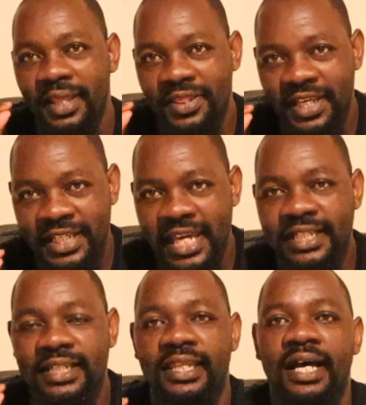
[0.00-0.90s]
They
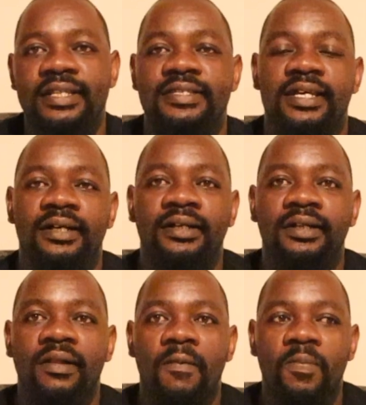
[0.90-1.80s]
get the answer
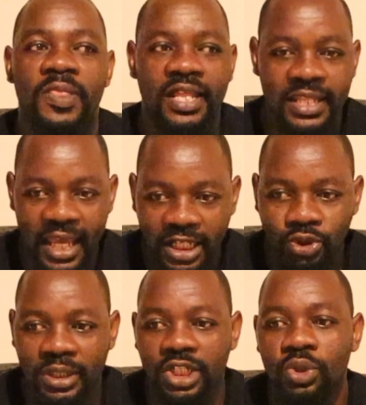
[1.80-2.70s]
that they're
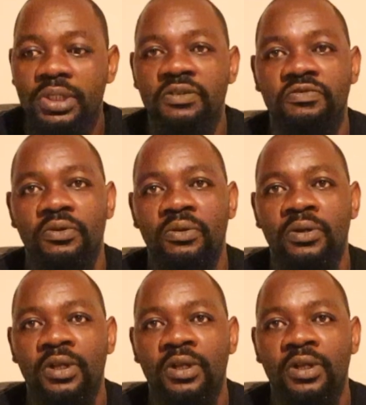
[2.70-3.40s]
actually looking for.